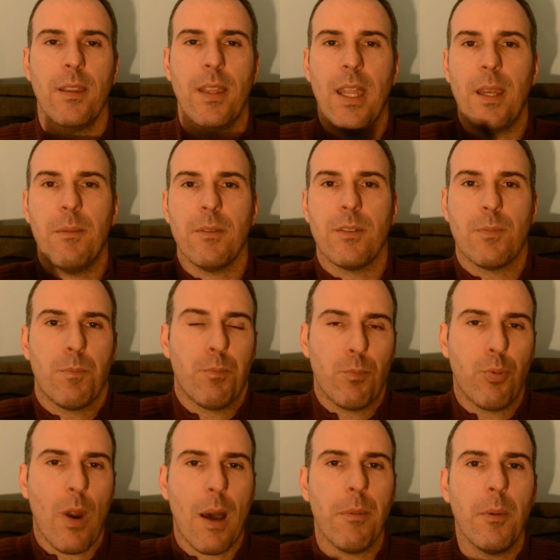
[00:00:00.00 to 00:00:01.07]
then it's
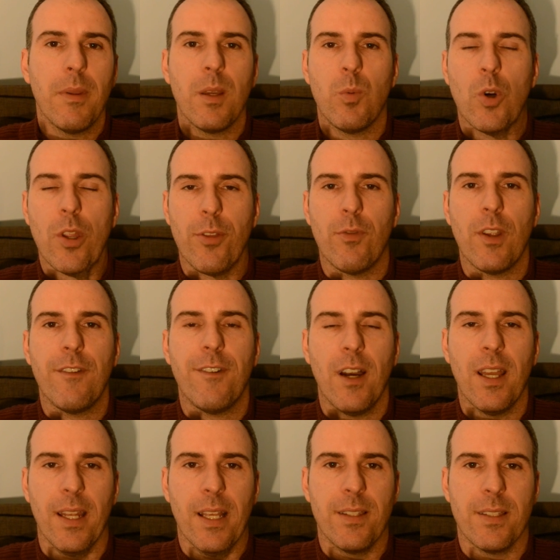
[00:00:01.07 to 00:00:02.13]
probably worth
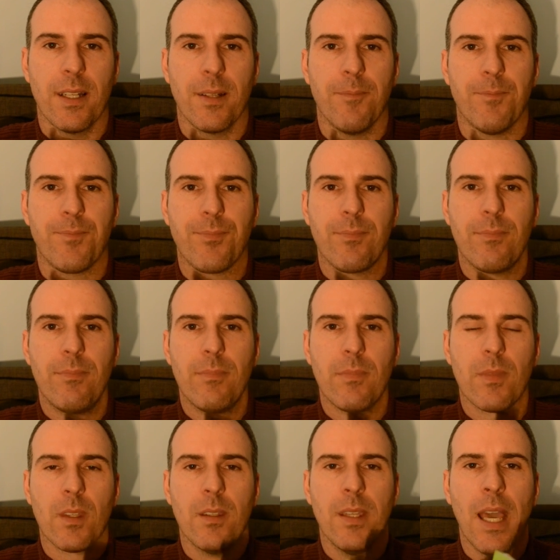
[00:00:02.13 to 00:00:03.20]
refinancing.
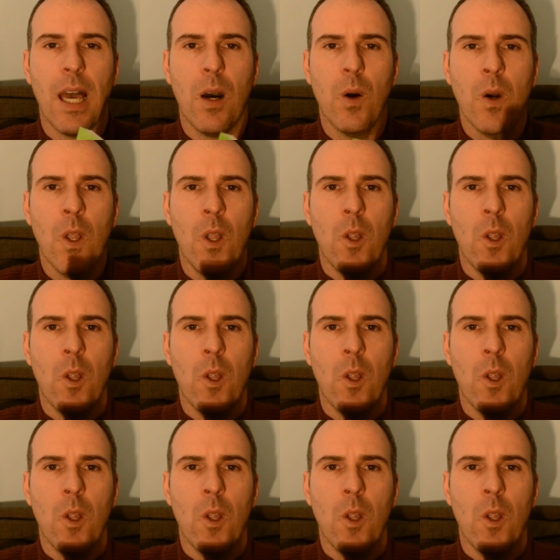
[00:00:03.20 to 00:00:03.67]
Now,